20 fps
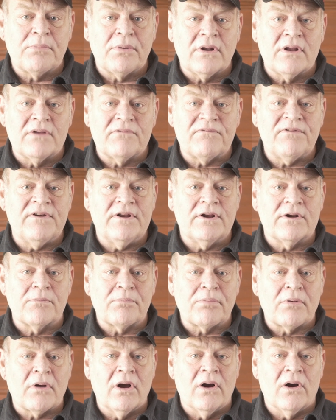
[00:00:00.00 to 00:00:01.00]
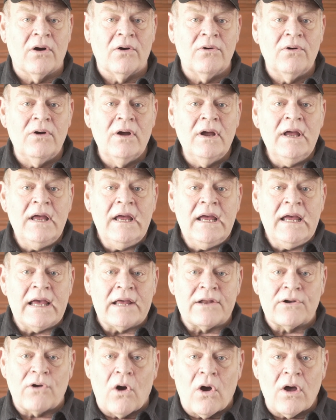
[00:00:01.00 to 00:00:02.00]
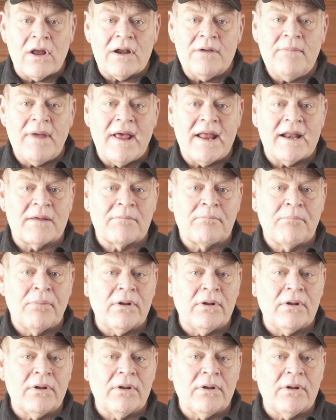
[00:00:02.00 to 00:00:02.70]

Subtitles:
Bullet Feeder Pro, an automatic